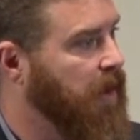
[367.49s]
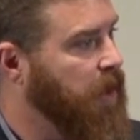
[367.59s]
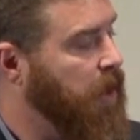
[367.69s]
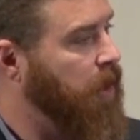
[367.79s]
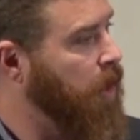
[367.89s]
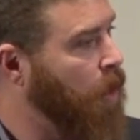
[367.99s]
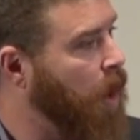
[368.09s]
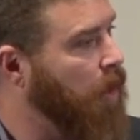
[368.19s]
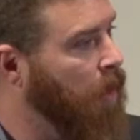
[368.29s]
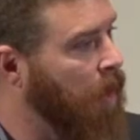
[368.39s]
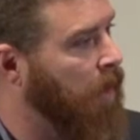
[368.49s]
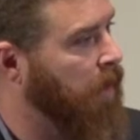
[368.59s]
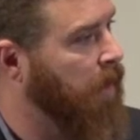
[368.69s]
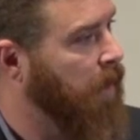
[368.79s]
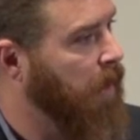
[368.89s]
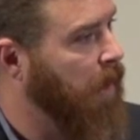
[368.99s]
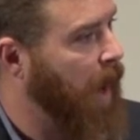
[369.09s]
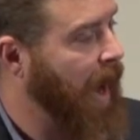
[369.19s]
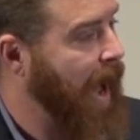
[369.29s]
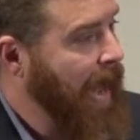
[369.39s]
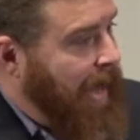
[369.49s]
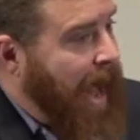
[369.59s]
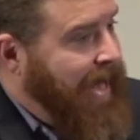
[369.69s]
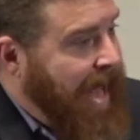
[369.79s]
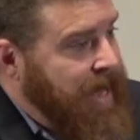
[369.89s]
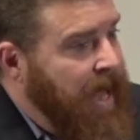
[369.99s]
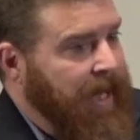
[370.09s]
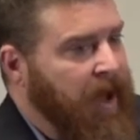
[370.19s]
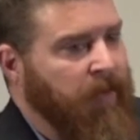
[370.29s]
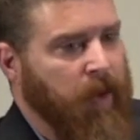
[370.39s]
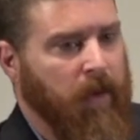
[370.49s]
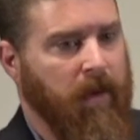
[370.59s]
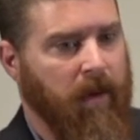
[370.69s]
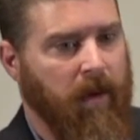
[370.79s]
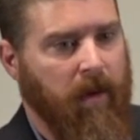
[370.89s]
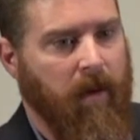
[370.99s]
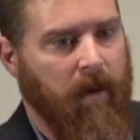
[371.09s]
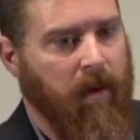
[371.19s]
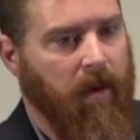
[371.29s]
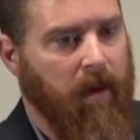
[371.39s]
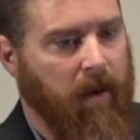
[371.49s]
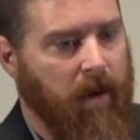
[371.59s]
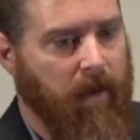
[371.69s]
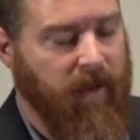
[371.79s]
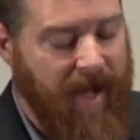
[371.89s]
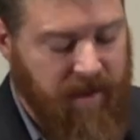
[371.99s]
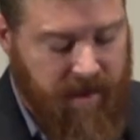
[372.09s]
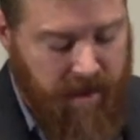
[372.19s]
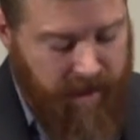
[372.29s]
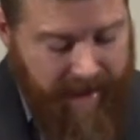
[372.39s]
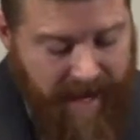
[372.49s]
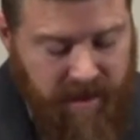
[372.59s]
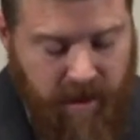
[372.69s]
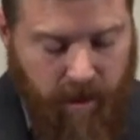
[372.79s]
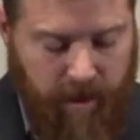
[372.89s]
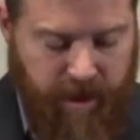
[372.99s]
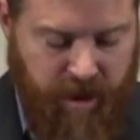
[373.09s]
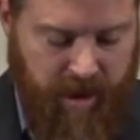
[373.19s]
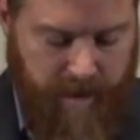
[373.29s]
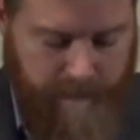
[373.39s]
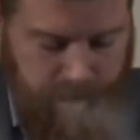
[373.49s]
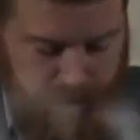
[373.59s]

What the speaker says: You are Lord. I cannot leave you. That's the Christian.